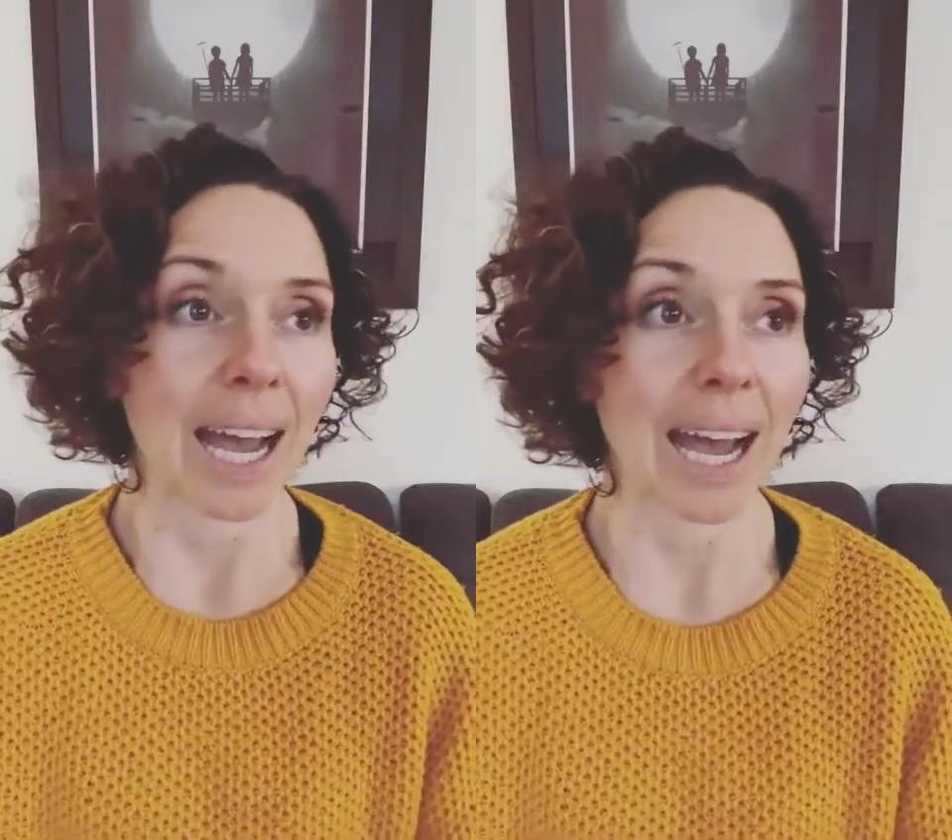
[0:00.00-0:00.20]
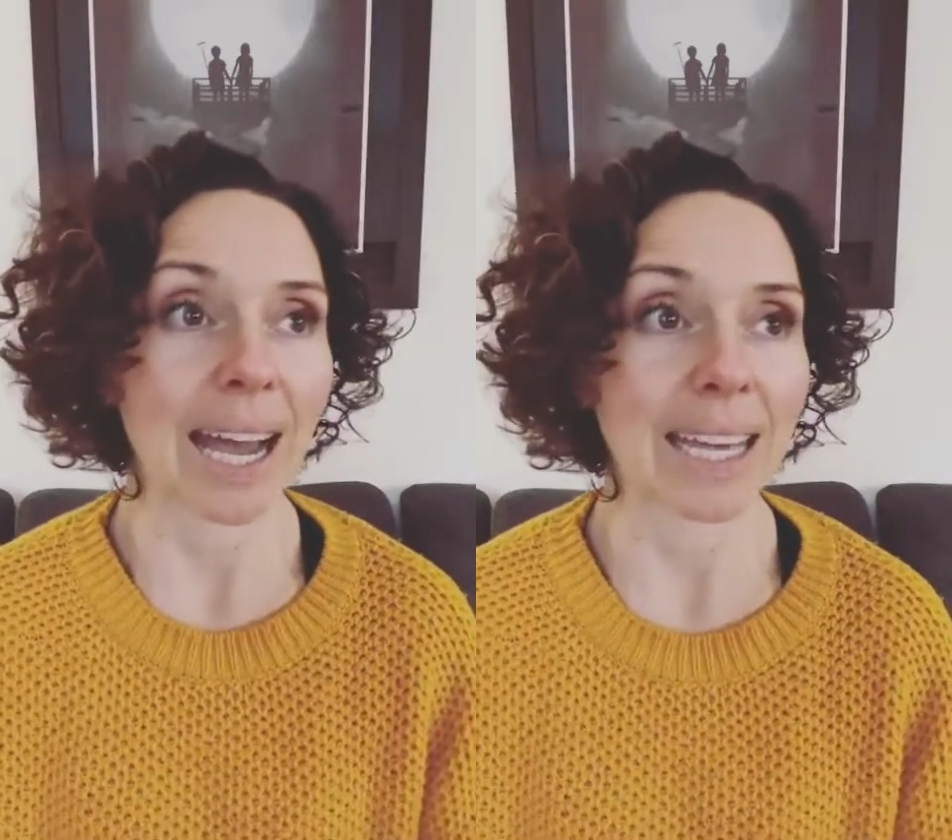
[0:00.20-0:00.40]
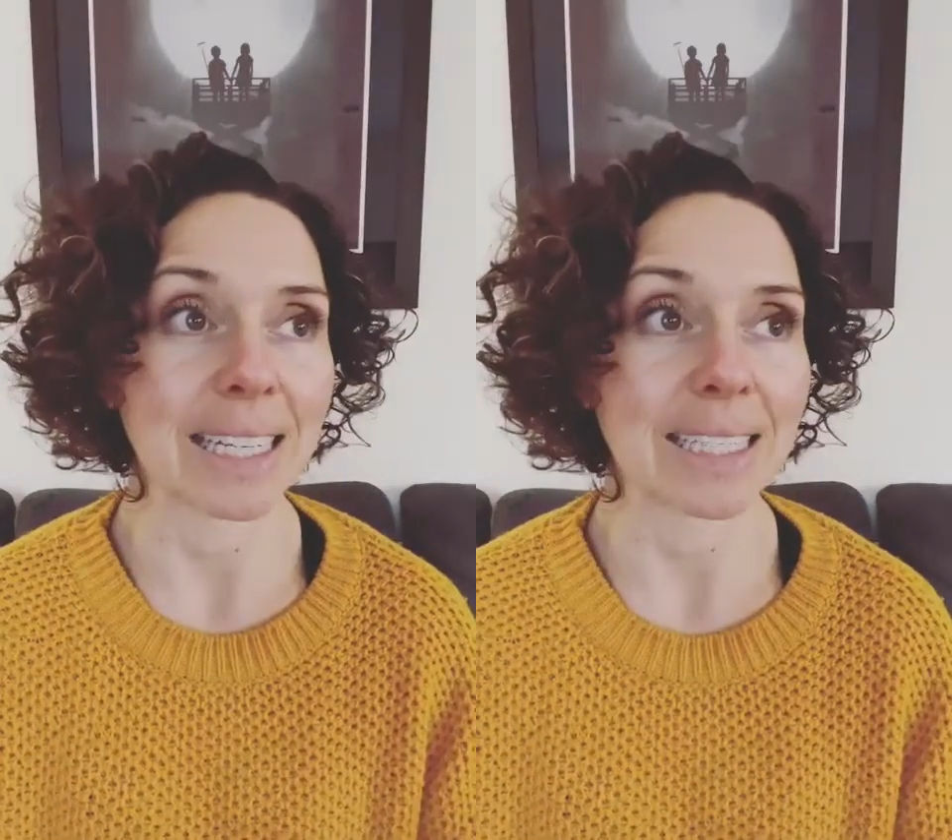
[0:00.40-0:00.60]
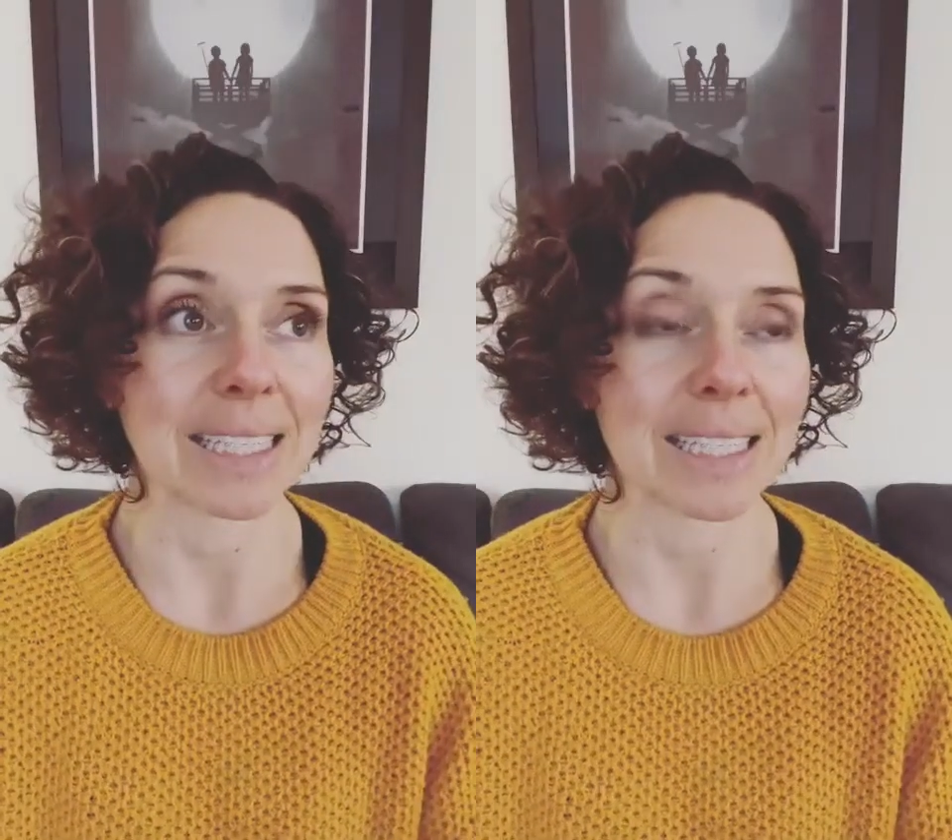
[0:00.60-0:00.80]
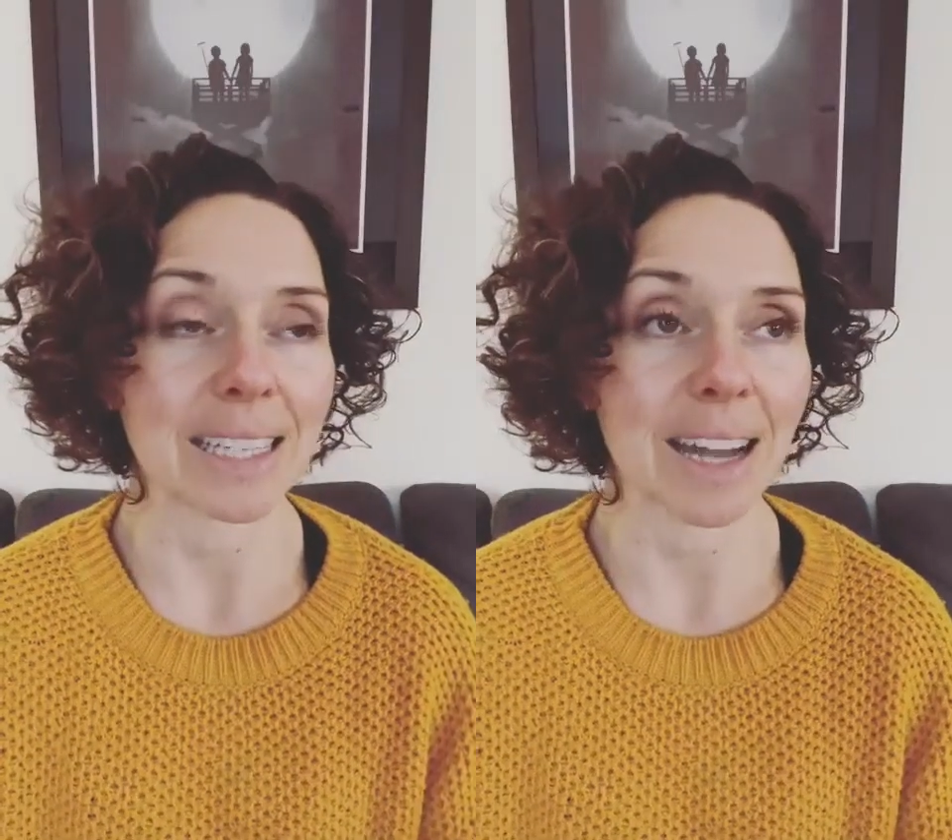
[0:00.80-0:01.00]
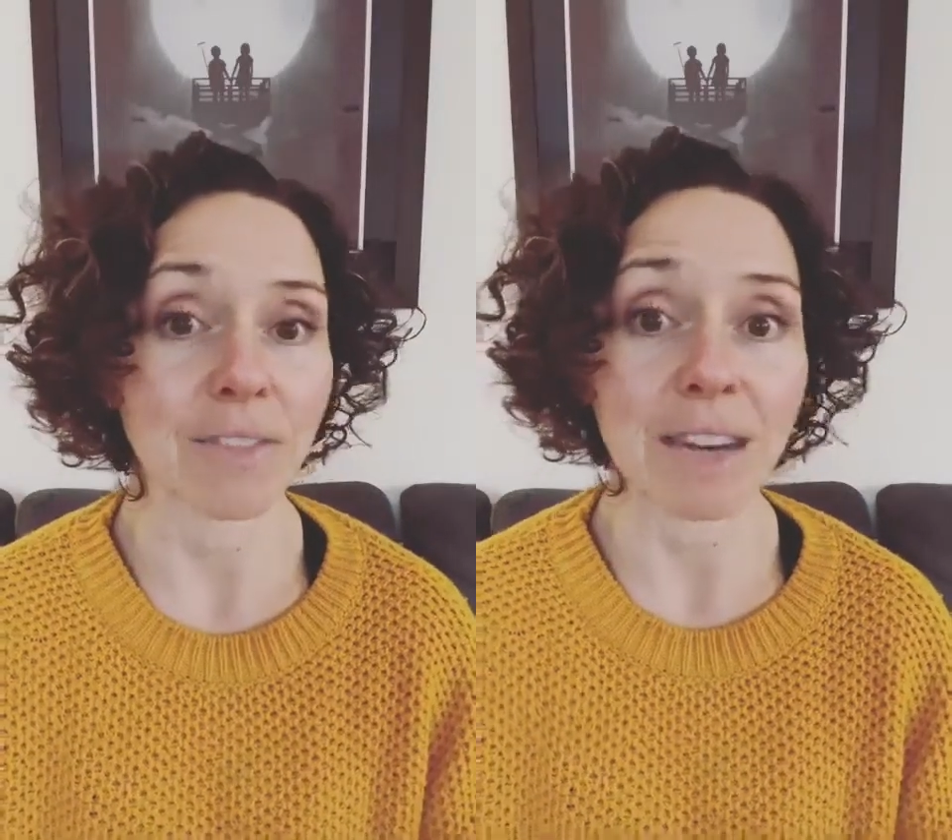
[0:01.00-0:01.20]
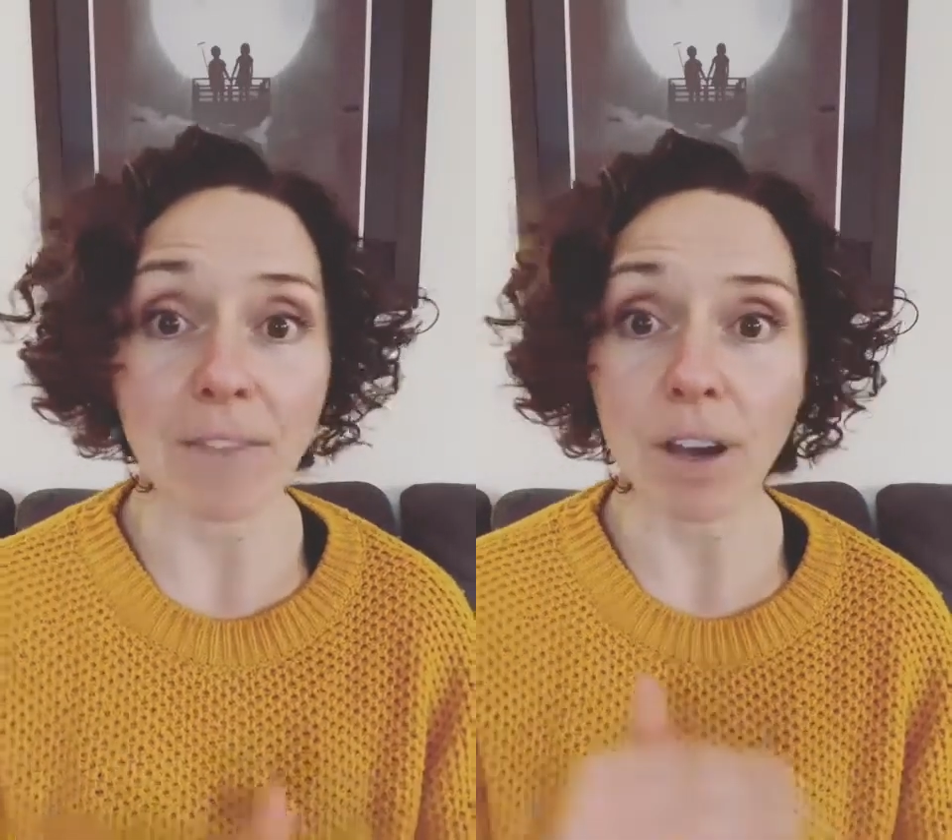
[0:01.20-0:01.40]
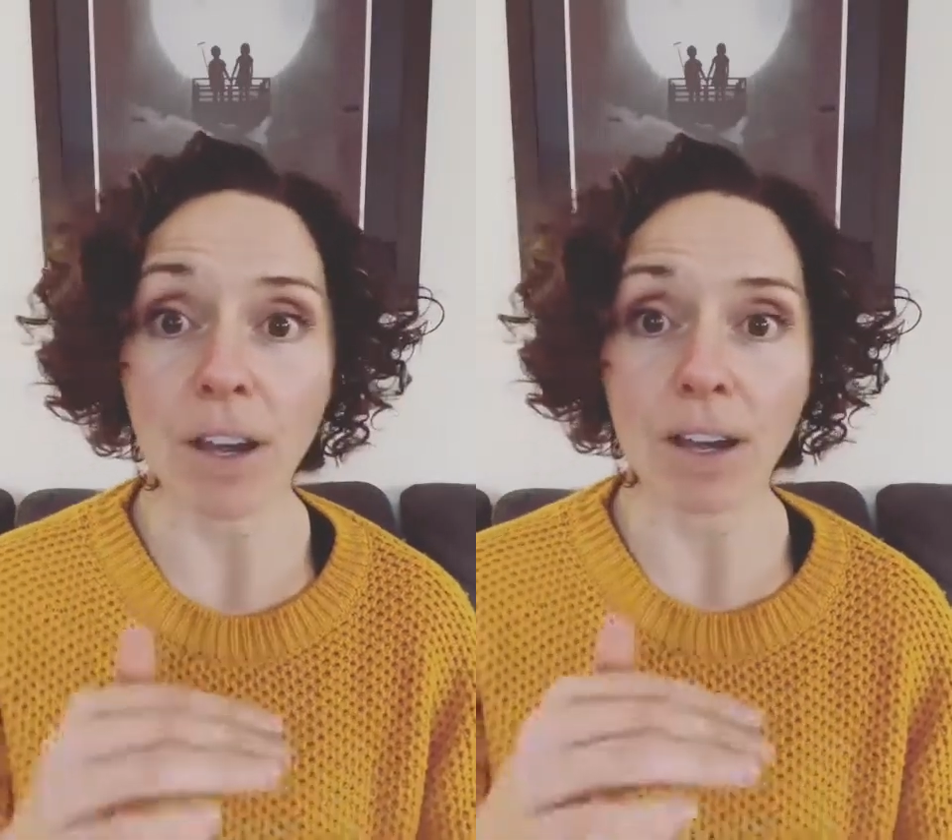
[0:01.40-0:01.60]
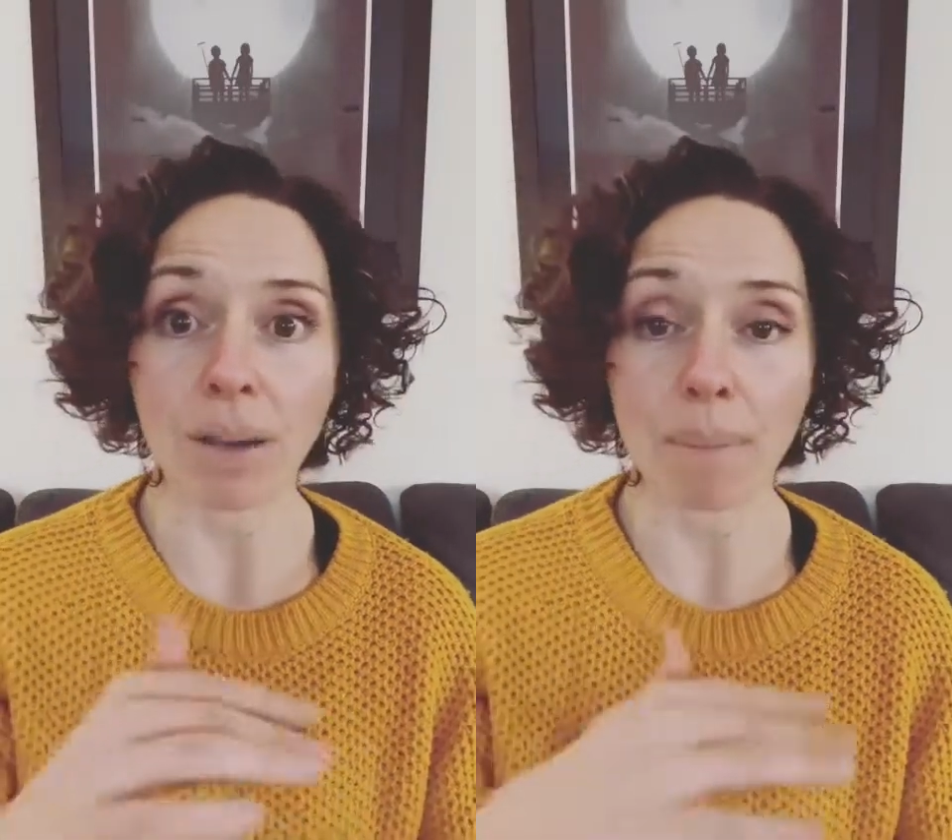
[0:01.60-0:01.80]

and I've never